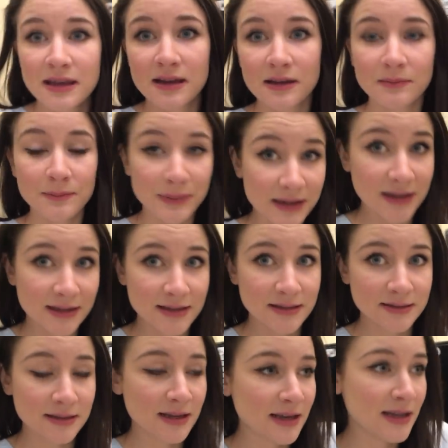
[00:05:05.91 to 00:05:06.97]
thing,
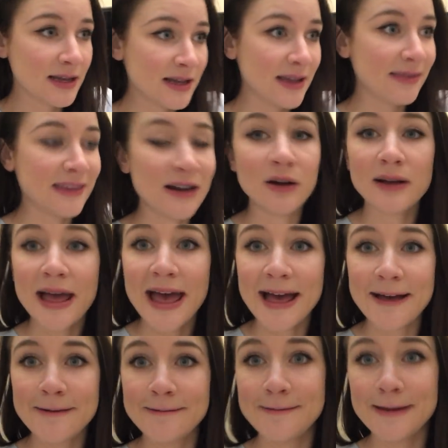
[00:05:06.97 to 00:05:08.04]
because they don't
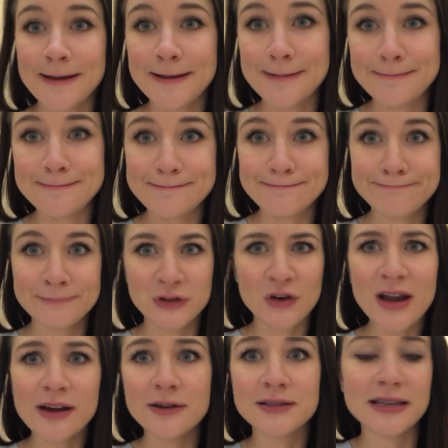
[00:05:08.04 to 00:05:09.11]
have
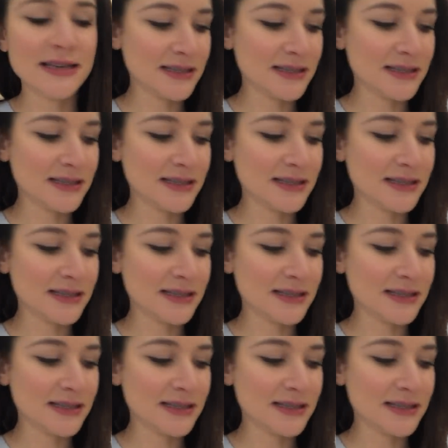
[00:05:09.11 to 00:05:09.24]
dryers,